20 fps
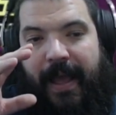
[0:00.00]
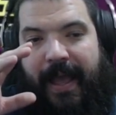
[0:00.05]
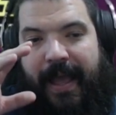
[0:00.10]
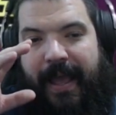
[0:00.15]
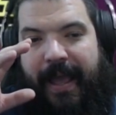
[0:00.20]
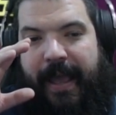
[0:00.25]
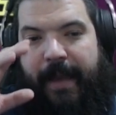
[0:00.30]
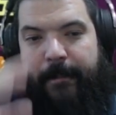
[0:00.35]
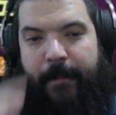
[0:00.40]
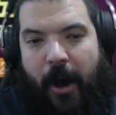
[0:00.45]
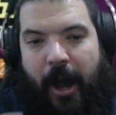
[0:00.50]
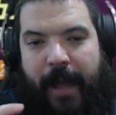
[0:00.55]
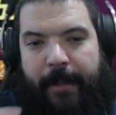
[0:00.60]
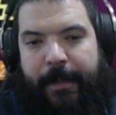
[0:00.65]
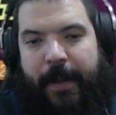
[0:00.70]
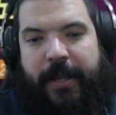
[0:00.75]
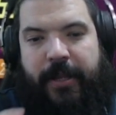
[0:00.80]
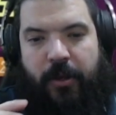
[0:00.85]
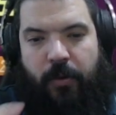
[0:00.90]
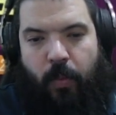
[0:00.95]
in my
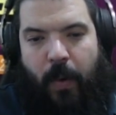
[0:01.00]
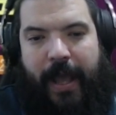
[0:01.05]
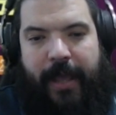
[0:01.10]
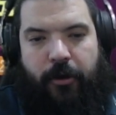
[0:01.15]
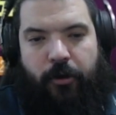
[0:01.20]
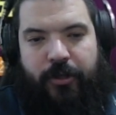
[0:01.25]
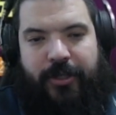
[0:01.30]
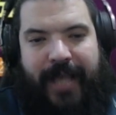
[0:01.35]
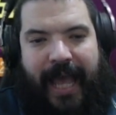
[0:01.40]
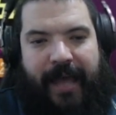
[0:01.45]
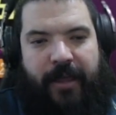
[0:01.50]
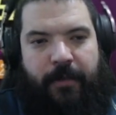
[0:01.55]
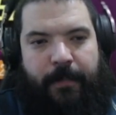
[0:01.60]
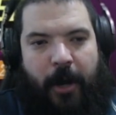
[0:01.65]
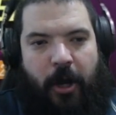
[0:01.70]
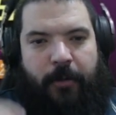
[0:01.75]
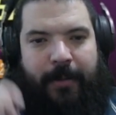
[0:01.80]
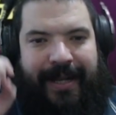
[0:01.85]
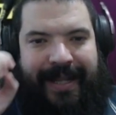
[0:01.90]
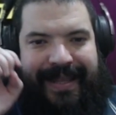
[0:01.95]
opinion, where you're sat at the
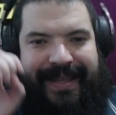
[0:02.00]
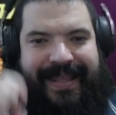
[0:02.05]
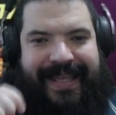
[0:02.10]
moment,